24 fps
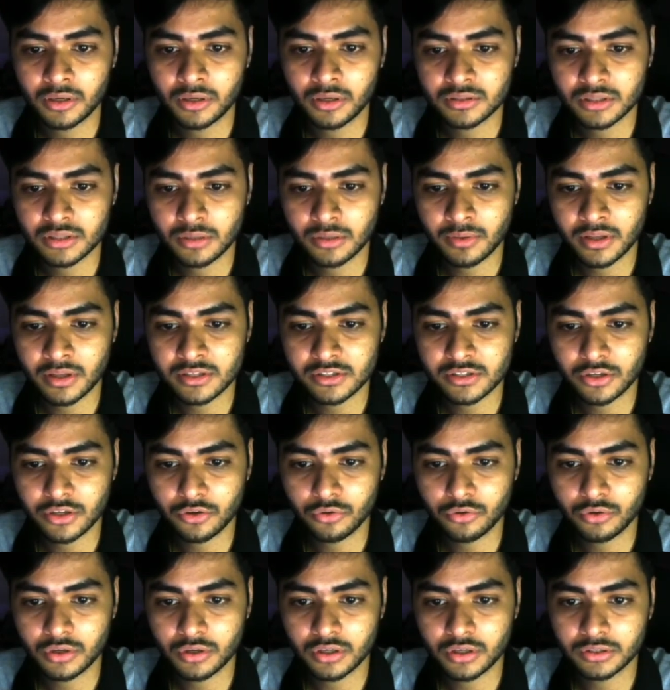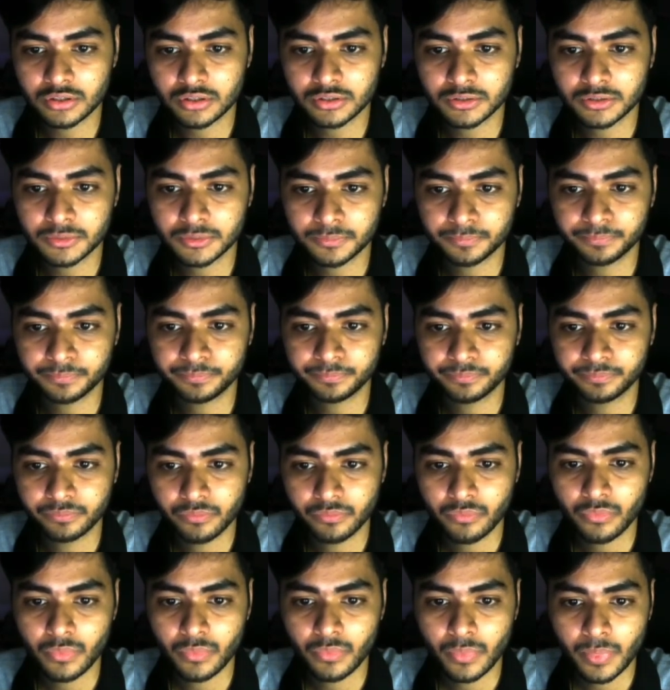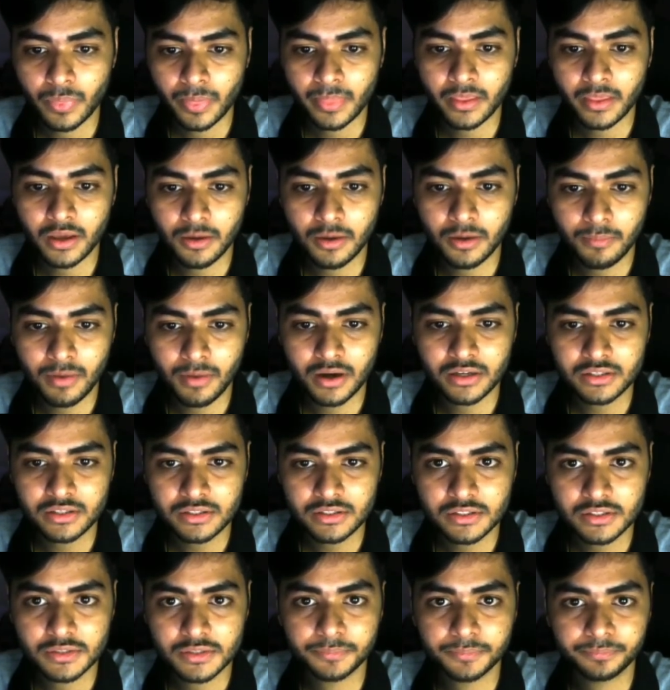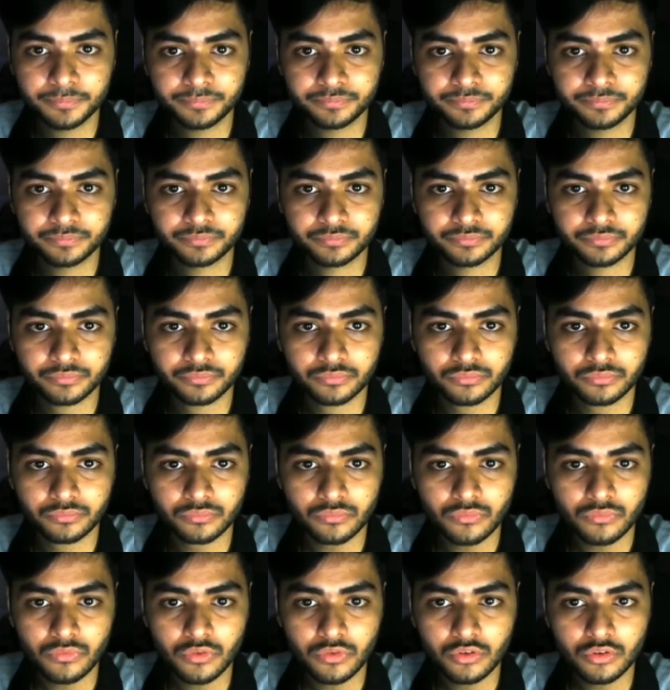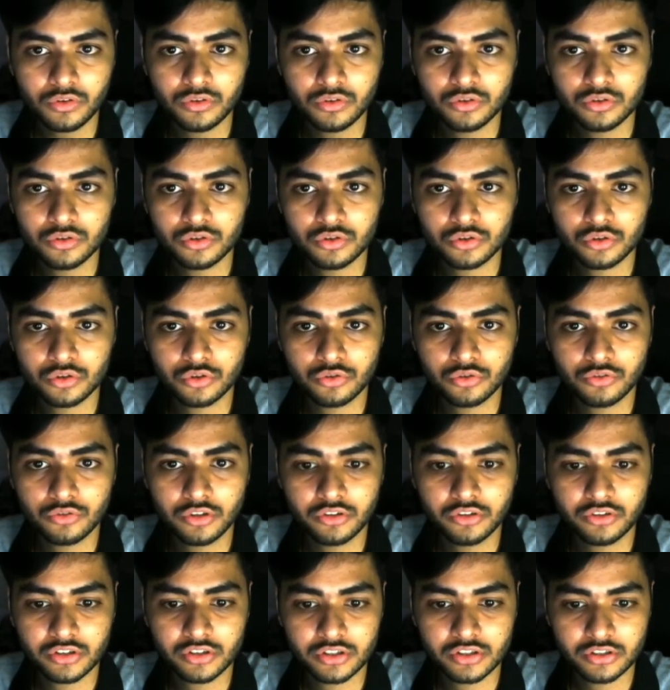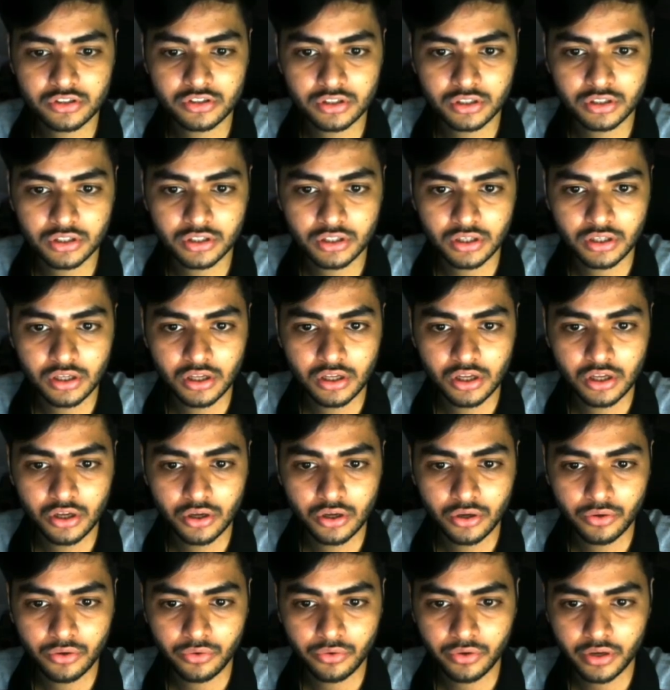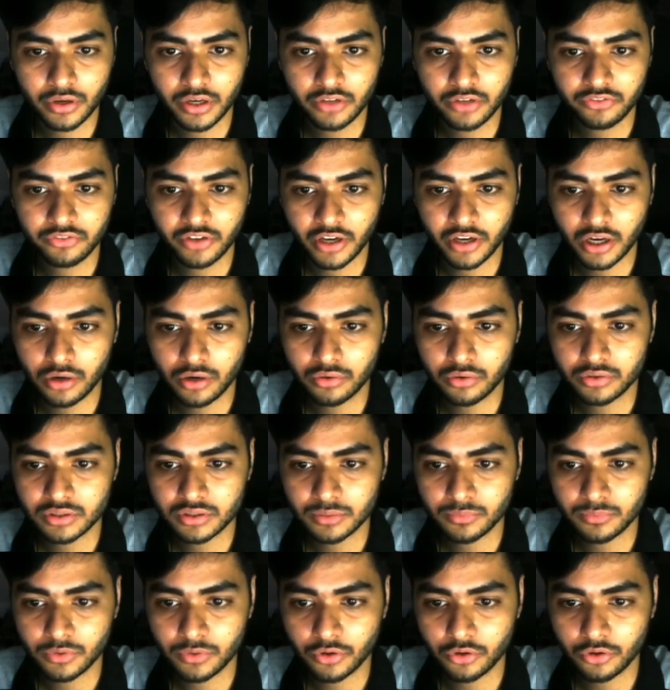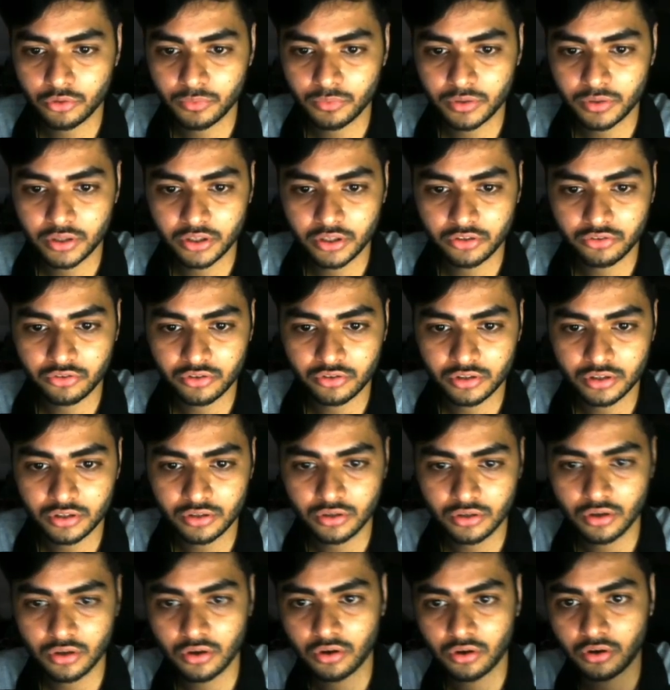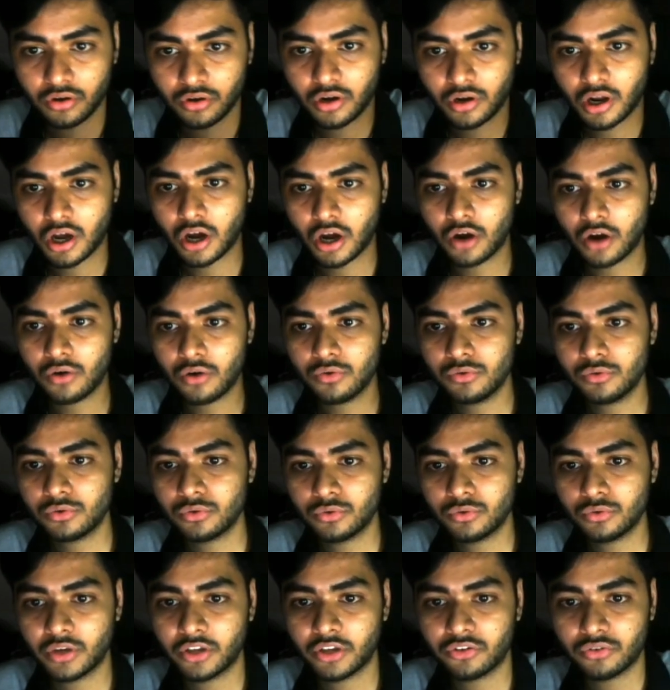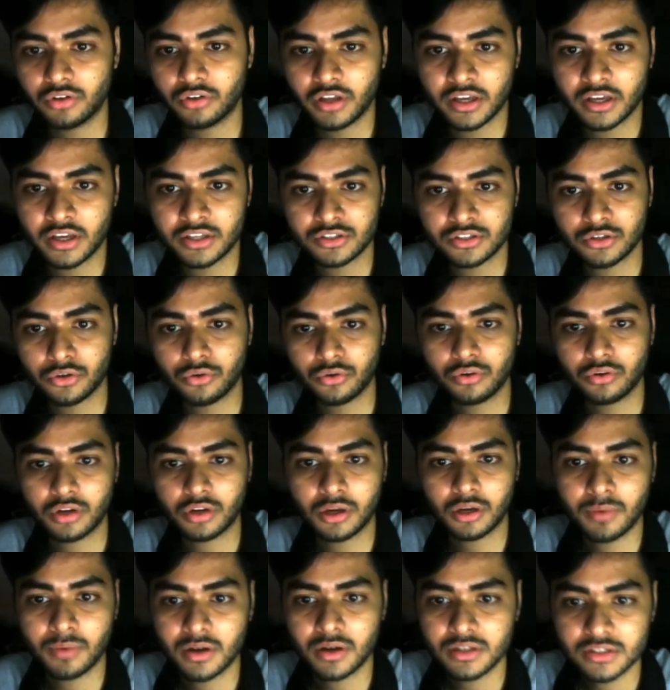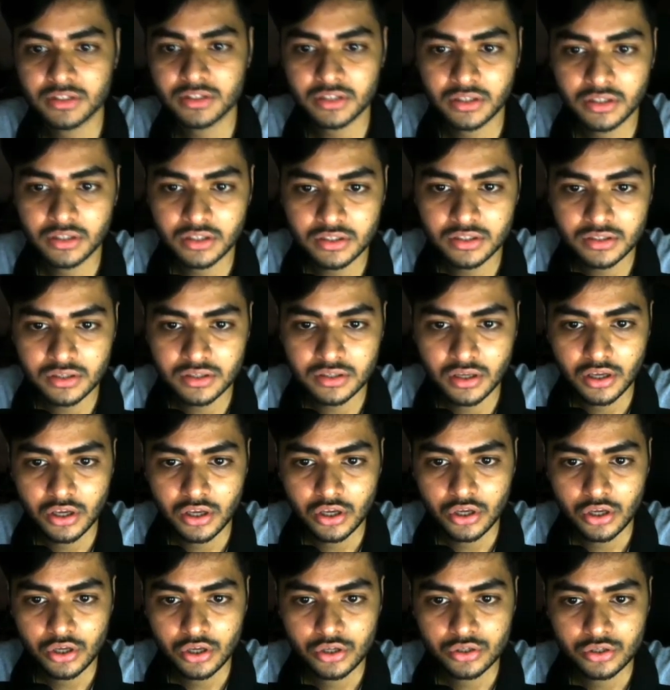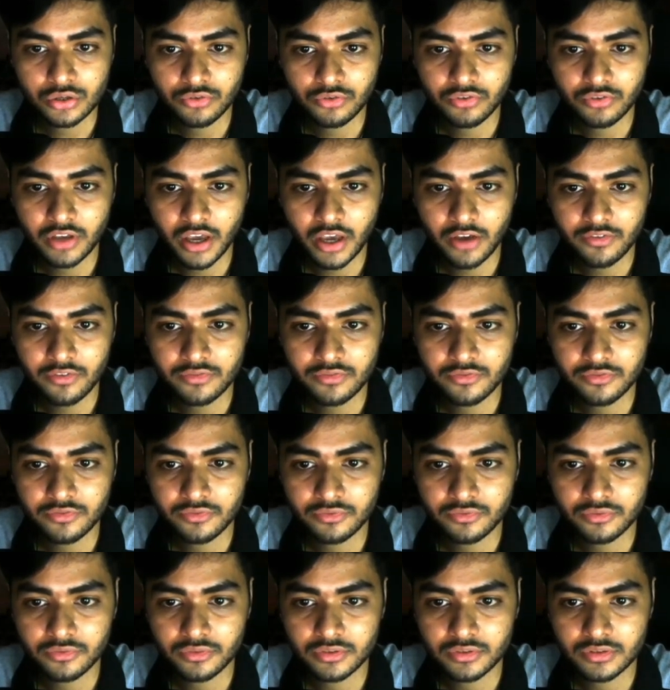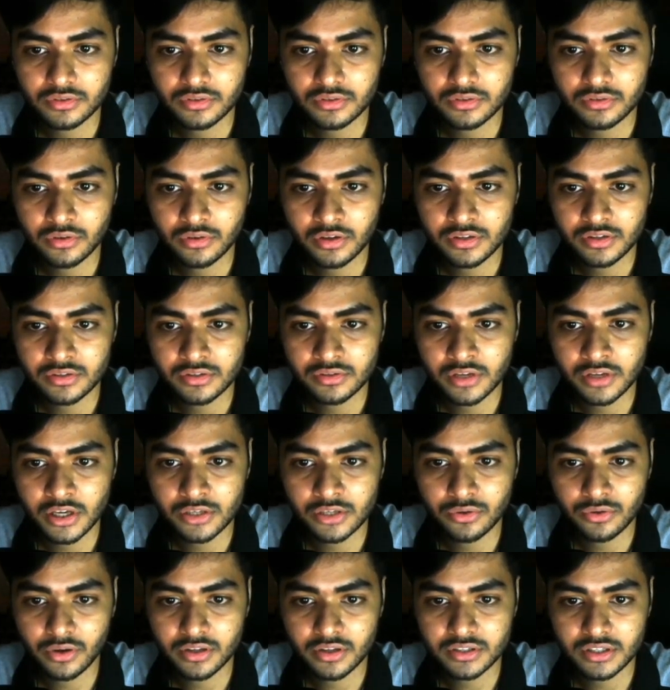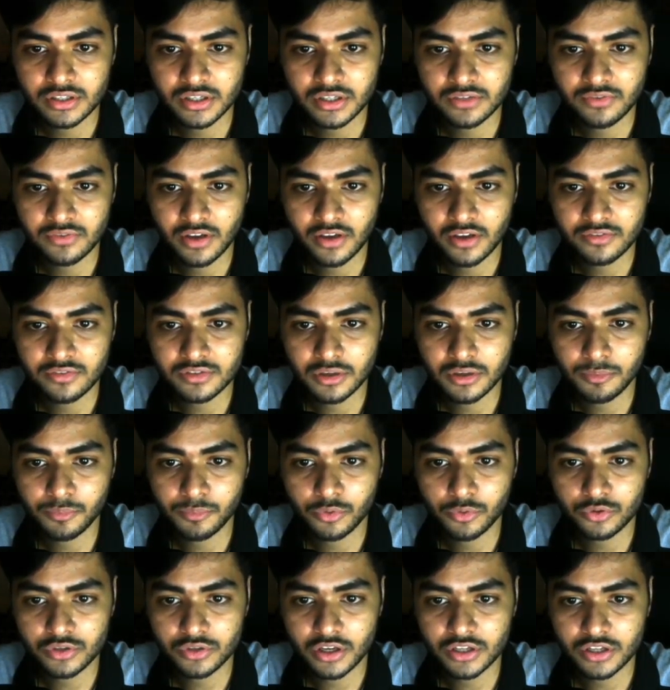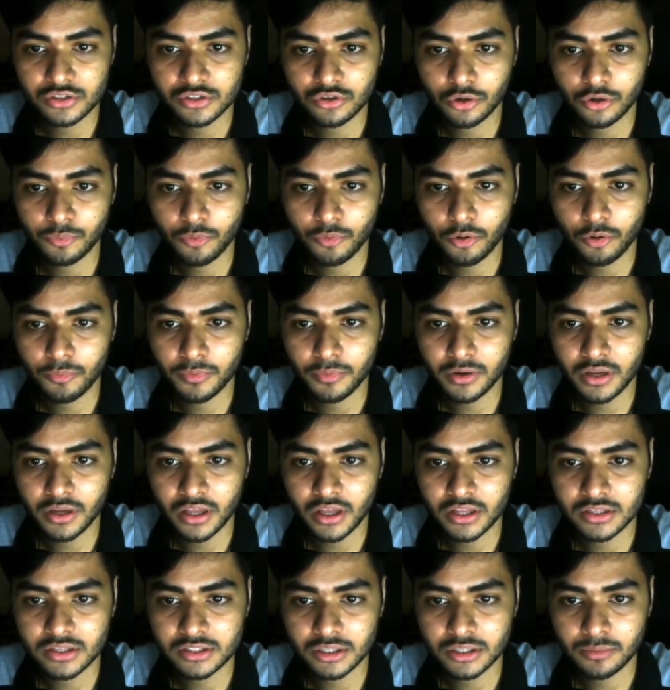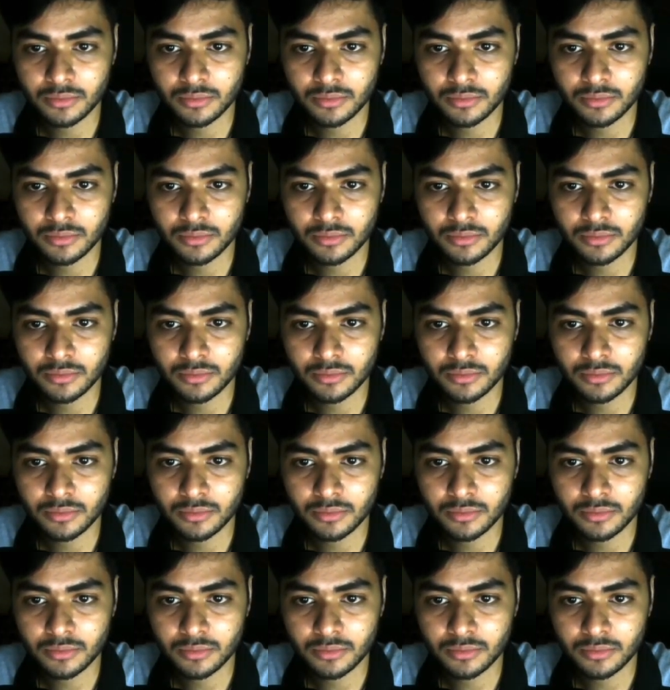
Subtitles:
execute commands. So we'll just quickly check out some documentation on how to actually execute commands in this. So we have, as you can see, we have subprocess dot pop-in and some